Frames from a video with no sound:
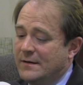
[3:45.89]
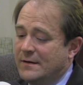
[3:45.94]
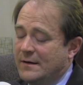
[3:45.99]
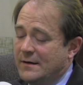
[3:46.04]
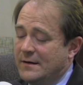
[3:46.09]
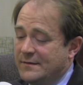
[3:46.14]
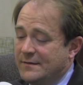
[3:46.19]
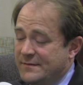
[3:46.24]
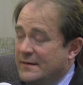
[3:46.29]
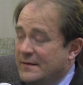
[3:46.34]

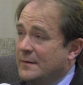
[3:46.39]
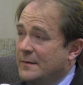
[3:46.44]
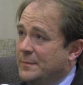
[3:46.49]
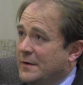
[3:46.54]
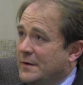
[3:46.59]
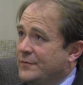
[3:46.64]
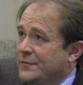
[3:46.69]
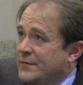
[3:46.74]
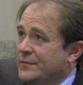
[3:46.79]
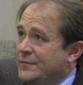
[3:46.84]
uh, Senate
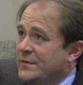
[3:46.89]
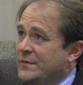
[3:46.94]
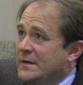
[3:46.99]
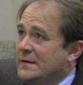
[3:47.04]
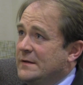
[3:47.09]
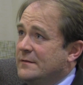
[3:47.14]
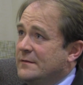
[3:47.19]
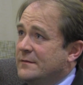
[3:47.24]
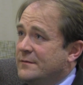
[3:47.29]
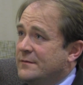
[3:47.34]
Bill
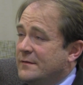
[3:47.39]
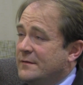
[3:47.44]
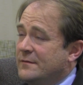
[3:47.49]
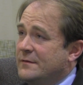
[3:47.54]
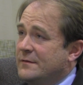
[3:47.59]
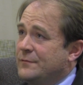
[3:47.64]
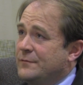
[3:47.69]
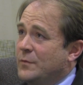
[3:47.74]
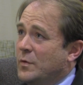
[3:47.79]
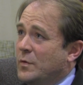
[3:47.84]

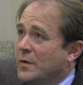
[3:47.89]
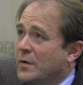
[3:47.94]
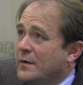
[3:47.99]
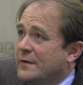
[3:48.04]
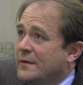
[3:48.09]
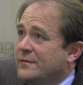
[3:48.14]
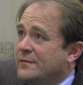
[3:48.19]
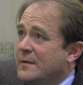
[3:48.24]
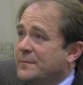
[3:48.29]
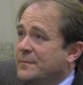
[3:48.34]
1564
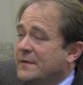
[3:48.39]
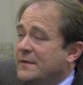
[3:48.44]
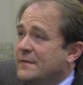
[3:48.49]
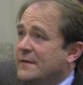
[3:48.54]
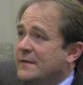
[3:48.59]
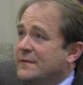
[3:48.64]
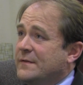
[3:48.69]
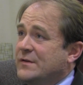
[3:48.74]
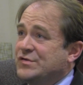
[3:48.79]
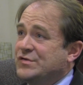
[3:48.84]
is something
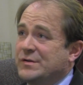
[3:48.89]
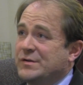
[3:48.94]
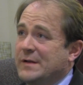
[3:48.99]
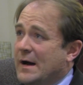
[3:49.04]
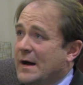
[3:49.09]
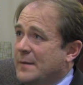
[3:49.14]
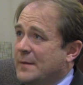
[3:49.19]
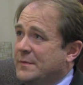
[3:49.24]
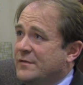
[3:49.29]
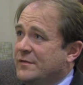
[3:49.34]
that they should
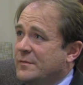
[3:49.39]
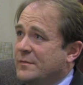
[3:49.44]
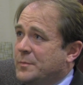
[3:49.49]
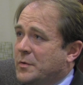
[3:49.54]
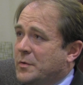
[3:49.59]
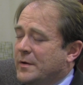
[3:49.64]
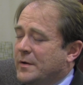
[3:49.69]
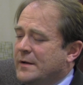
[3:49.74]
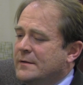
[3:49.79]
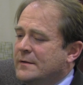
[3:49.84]
not be
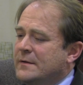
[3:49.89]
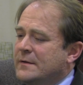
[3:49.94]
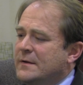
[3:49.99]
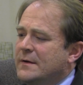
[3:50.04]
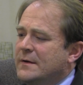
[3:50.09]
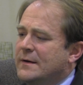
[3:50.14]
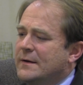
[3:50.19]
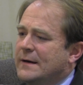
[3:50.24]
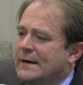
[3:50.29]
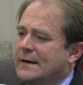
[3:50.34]
supporting.
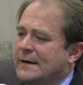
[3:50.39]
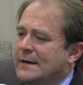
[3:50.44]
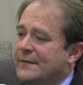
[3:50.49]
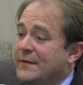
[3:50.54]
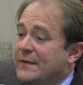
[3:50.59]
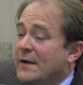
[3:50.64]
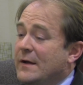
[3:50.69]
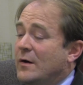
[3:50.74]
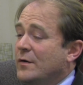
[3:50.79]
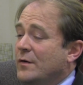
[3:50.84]
Uh,
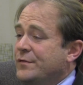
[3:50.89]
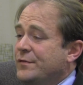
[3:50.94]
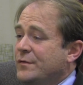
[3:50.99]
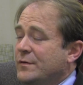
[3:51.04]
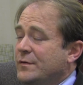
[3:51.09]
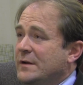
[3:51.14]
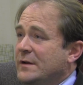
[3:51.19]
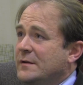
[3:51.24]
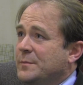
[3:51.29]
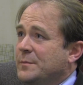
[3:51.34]
they
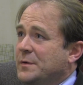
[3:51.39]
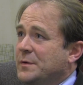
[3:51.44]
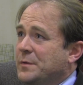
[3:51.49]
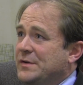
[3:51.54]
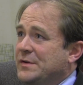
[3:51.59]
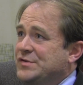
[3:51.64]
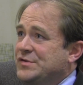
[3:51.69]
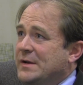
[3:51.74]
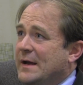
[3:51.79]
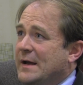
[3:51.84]
also need to be
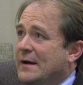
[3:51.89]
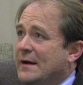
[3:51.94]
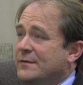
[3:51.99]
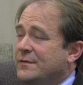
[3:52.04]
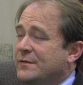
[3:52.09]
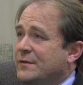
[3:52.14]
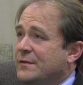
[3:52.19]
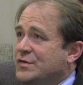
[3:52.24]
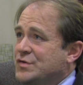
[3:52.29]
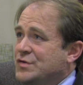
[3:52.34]
reaching out
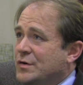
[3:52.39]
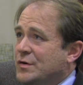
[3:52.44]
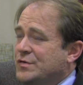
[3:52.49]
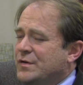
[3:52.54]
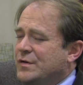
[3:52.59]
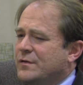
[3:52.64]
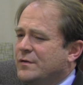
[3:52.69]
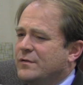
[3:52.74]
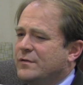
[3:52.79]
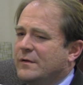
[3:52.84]
to the
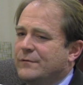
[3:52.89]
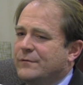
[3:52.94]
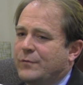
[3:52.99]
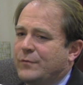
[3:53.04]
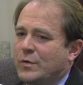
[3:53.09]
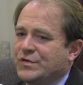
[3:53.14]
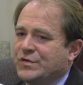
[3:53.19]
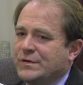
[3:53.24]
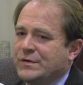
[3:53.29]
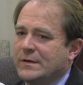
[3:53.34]
churches.
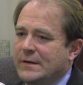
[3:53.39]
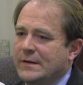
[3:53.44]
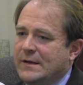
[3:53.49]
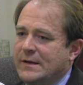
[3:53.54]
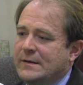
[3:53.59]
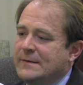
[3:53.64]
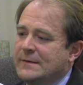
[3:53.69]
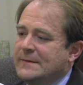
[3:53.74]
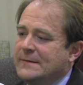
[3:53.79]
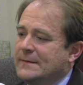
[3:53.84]

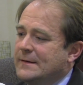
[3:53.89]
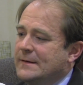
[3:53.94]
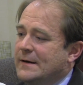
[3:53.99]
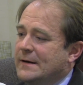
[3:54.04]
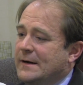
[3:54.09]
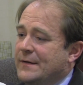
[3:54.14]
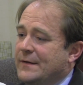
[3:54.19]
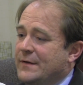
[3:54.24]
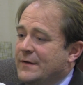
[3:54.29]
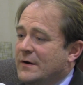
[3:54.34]
Unfortunately,
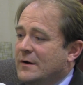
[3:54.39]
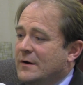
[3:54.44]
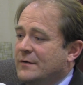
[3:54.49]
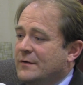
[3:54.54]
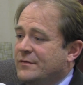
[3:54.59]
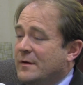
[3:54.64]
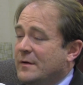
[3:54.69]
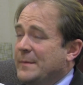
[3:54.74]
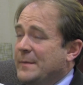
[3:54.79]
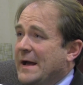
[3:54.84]
uh, there are
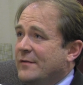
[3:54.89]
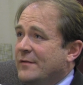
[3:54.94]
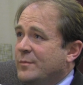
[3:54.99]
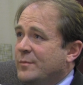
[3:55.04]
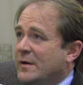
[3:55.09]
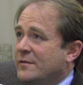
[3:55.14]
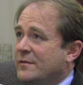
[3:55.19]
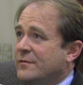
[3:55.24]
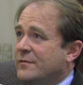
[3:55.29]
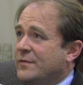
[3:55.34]
some
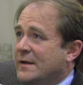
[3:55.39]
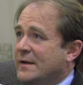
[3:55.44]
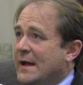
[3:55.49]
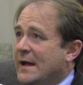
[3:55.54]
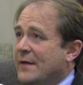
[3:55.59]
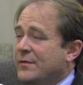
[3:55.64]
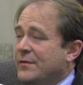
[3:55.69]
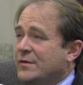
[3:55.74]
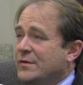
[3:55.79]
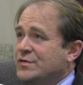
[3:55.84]
aspects of the
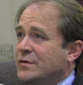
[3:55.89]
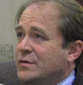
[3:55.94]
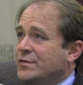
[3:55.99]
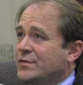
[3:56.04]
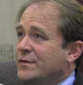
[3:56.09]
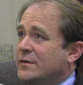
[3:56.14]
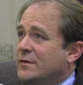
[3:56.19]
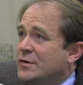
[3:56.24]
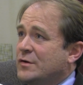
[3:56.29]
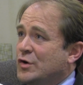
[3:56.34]
Catholic
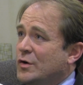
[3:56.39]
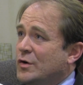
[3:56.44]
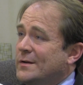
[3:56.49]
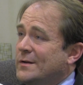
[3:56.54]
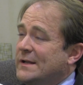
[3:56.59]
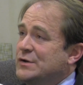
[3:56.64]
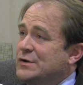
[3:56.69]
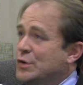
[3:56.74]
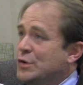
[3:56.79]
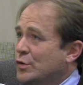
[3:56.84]
Church that are
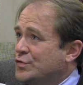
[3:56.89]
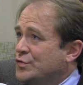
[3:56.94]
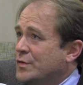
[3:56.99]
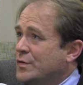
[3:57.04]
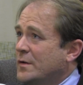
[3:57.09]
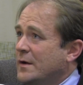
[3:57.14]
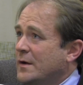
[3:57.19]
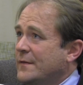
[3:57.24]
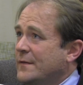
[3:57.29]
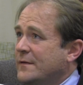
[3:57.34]
currently
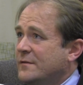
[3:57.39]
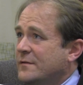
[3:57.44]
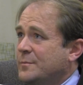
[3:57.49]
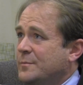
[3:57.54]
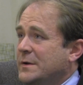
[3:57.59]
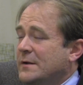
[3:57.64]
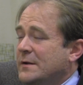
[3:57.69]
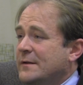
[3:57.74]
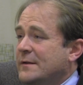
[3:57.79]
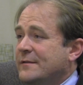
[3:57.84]
neutral on this
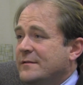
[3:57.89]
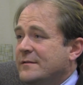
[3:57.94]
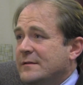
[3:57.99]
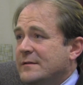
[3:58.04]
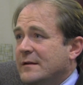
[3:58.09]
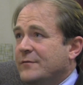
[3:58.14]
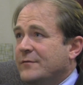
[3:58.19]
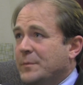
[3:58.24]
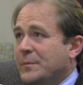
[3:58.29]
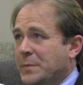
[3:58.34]
bill
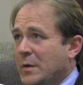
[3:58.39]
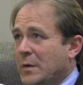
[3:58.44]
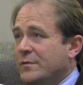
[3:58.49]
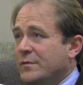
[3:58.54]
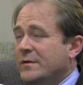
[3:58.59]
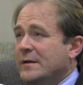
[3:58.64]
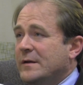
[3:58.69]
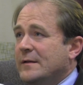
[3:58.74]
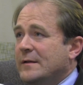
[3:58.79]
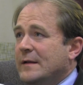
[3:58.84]
instead of
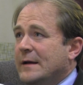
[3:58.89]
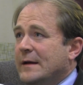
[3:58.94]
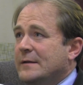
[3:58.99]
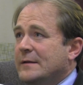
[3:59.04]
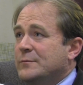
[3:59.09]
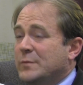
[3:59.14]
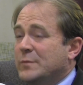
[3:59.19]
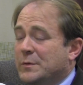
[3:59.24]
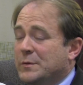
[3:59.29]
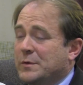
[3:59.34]
opposing it like
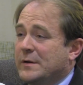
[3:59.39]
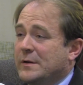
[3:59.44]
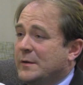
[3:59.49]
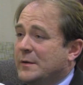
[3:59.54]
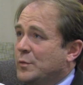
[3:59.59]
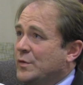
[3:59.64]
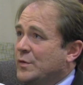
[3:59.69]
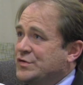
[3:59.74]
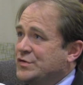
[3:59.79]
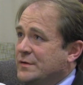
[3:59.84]
we really
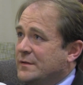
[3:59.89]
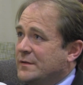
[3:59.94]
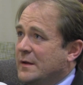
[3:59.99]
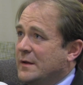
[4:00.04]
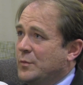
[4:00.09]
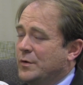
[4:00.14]
wish that they